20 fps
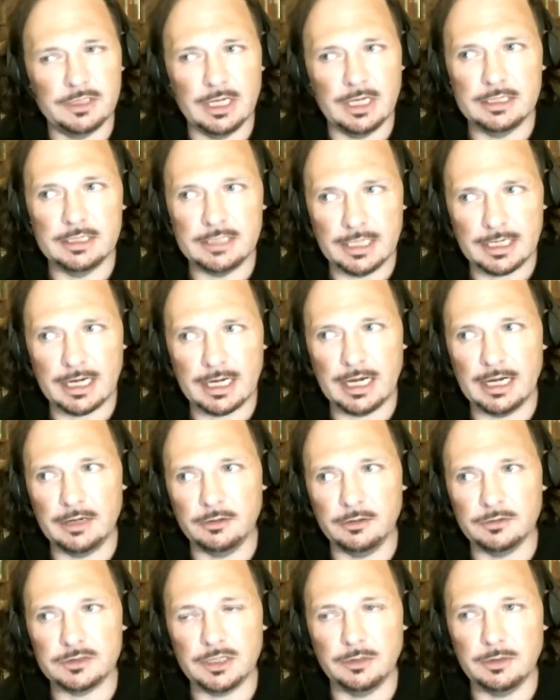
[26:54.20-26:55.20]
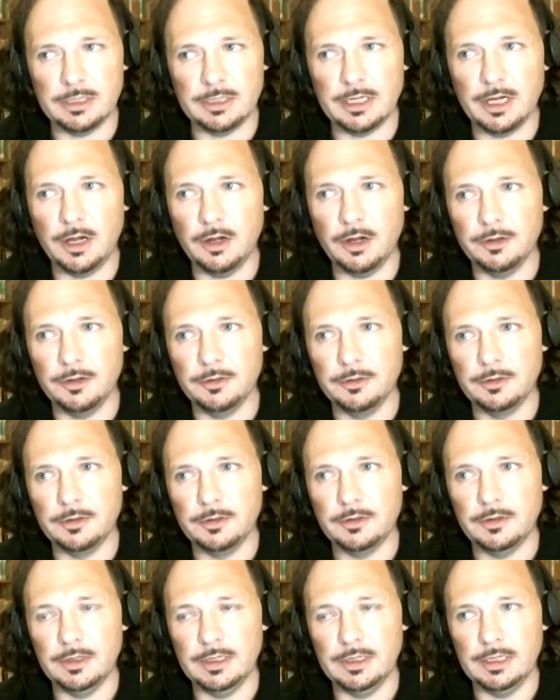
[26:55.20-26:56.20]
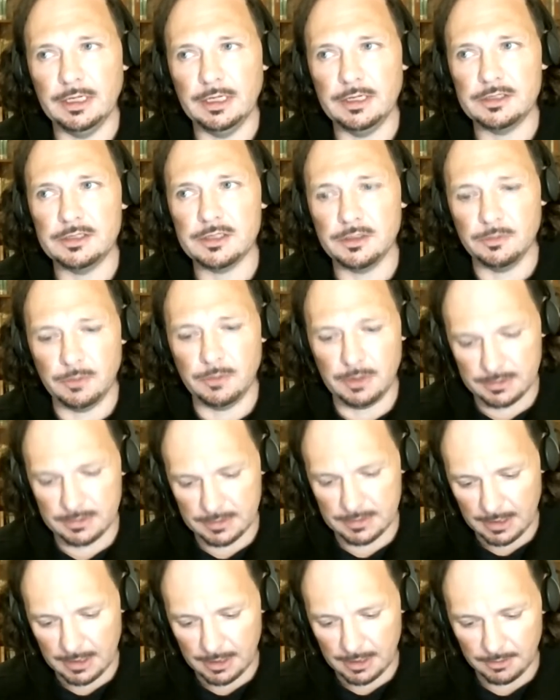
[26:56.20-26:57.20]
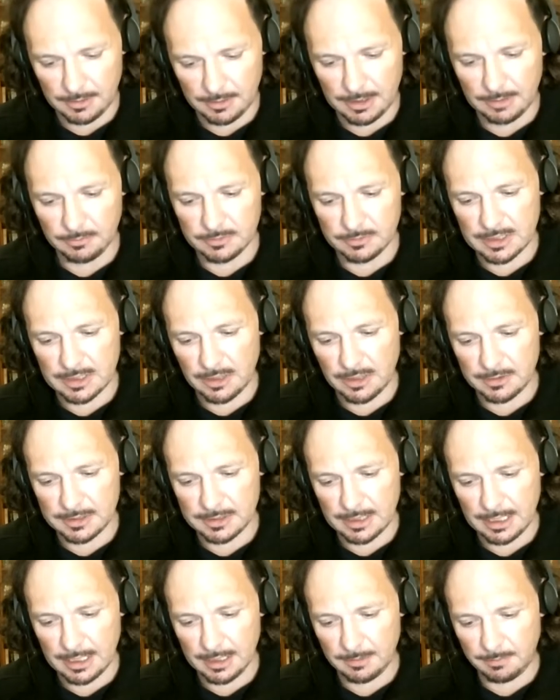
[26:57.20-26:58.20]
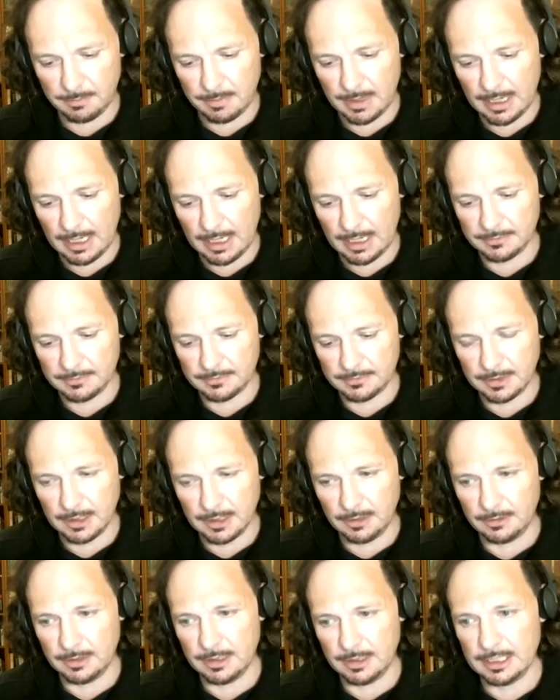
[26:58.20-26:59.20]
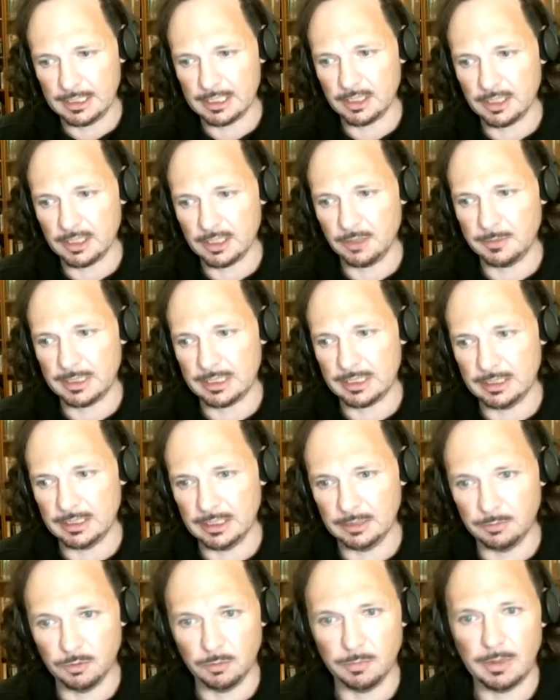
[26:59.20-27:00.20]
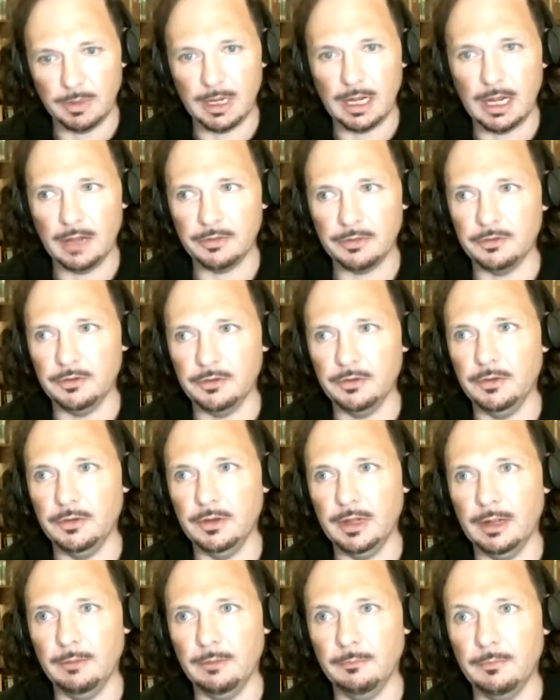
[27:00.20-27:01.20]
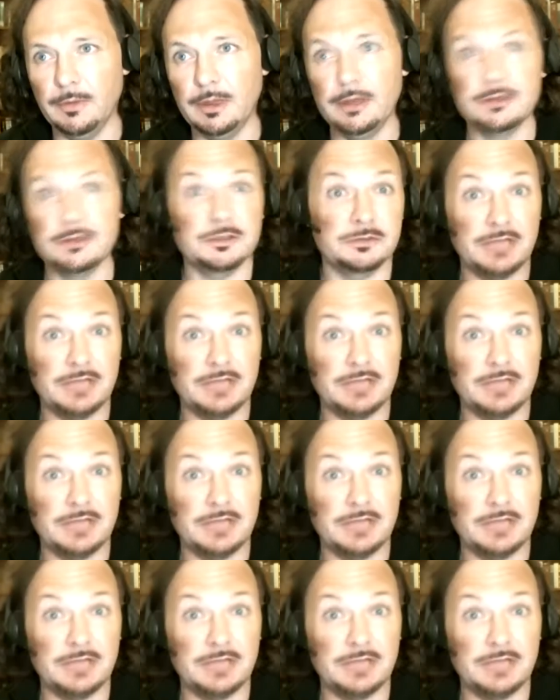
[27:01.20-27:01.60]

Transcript: decade or so ago. The issue was, though, it was going down a path, you know, an economically liberal path. And so it was